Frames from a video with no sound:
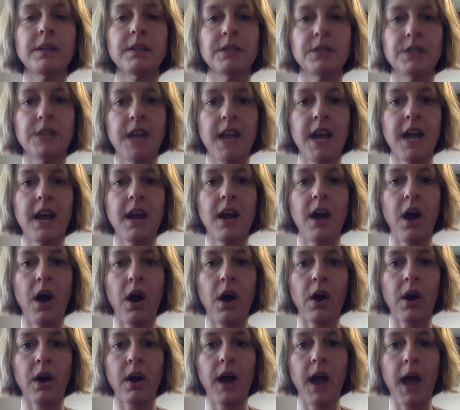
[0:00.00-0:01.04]

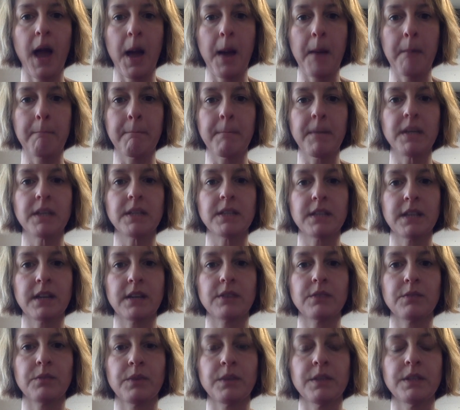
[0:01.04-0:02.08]

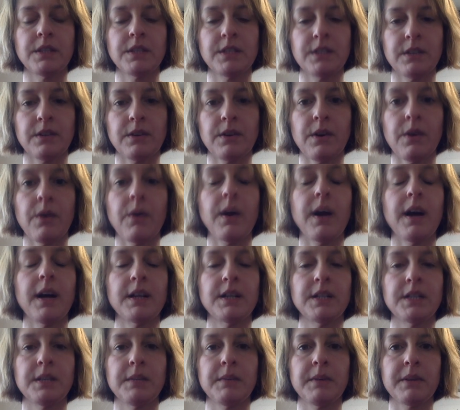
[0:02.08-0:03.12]

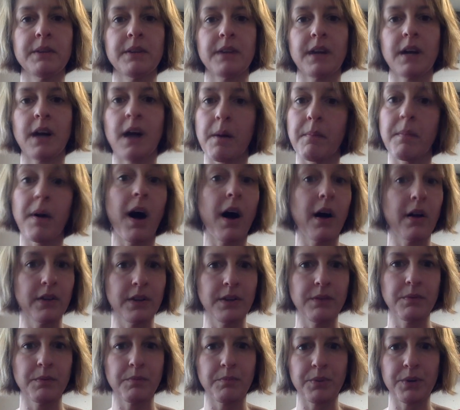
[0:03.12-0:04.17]
jrm610@gmail.com. I'll
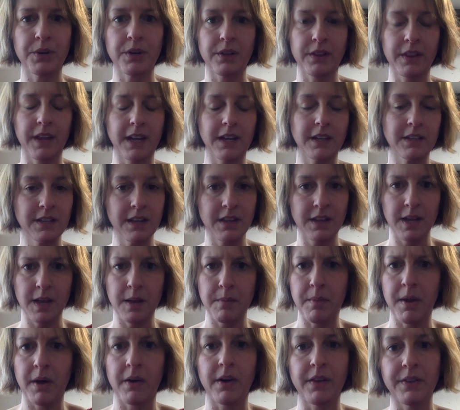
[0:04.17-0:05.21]
even put a link to the
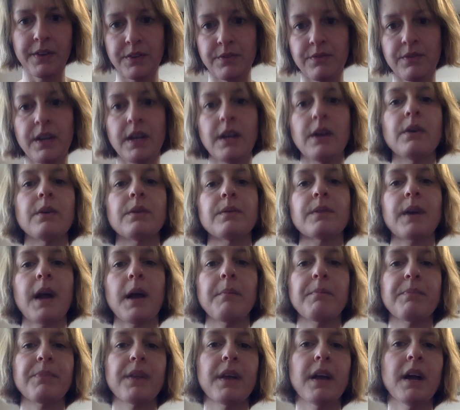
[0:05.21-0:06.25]
email on this video. Okay.
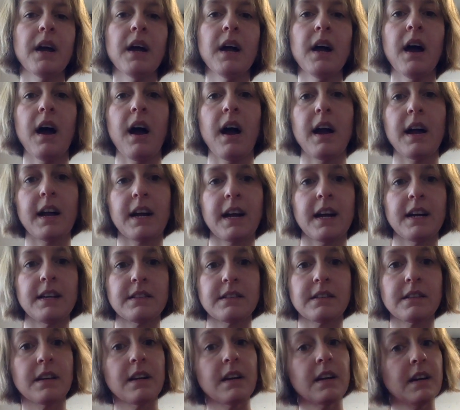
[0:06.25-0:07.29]
All right,
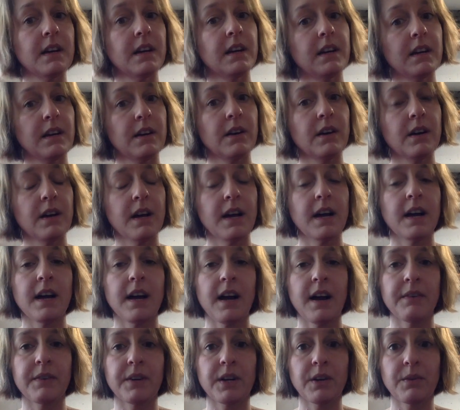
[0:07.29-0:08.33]
guys.
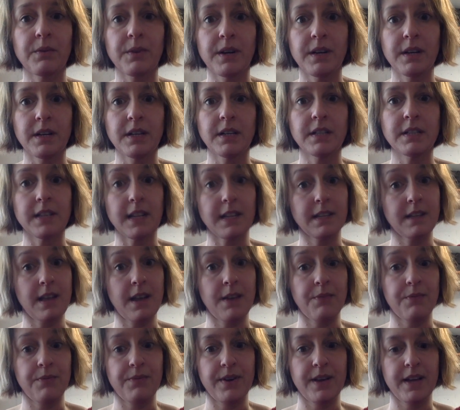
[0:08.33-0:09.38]
Have a good one. Stay
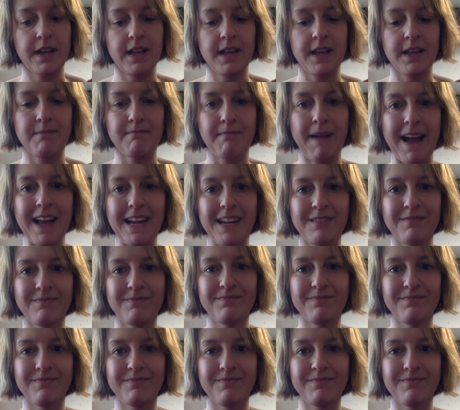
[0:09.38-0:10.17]
safe. Bye.